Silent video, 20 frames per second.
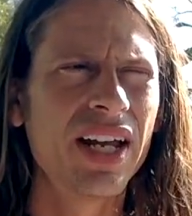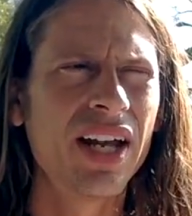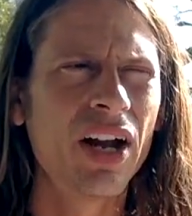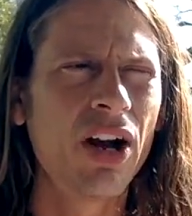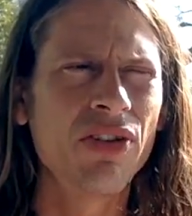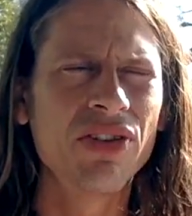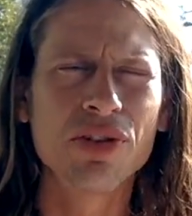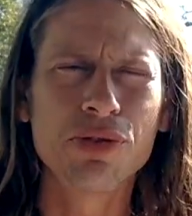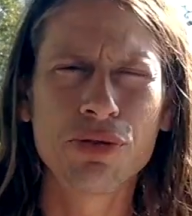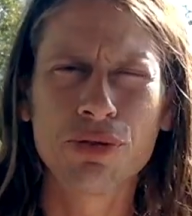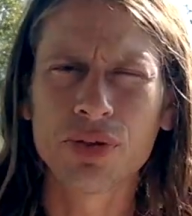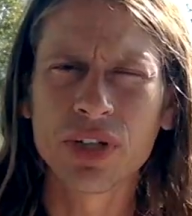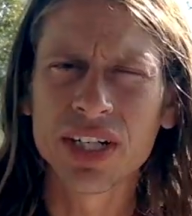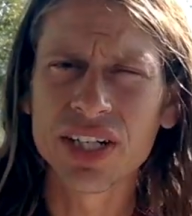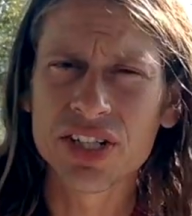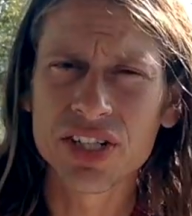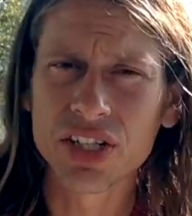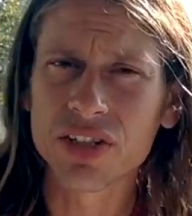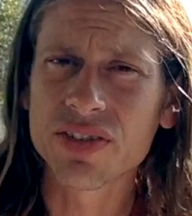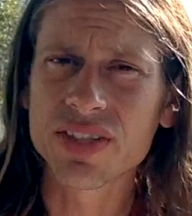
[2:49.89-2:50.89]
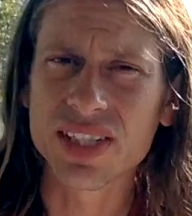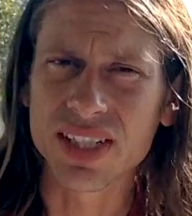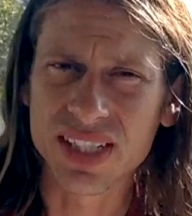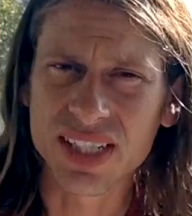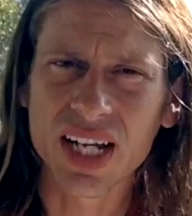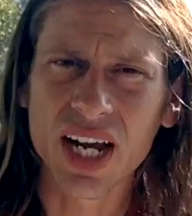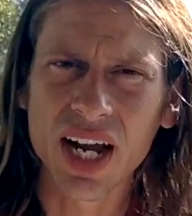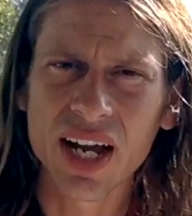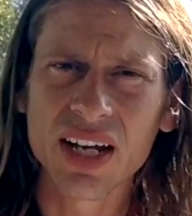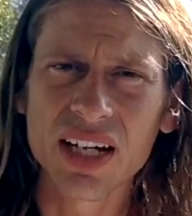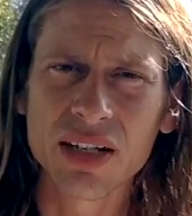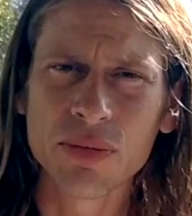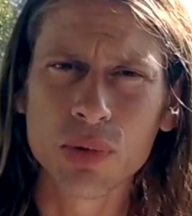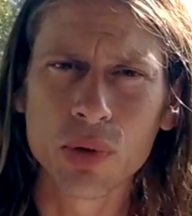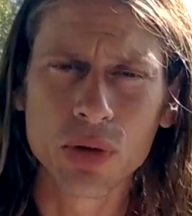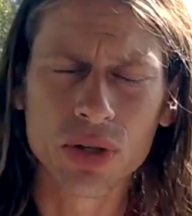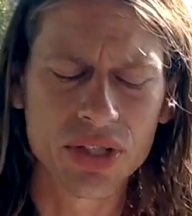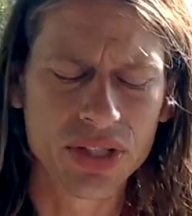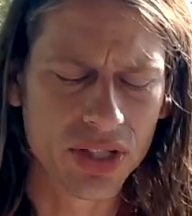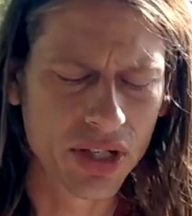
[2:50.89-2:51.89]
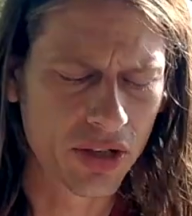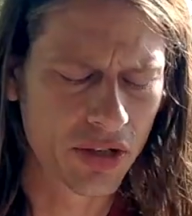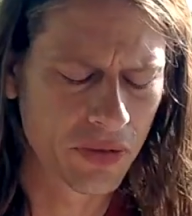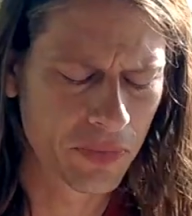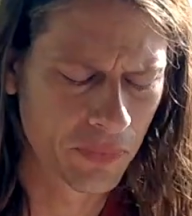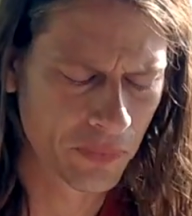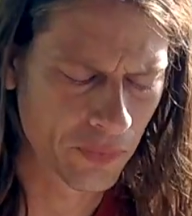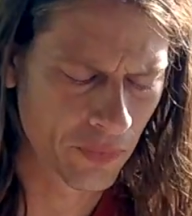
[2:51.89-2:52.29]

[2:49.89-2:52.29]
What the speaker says: on the fringe of society more so.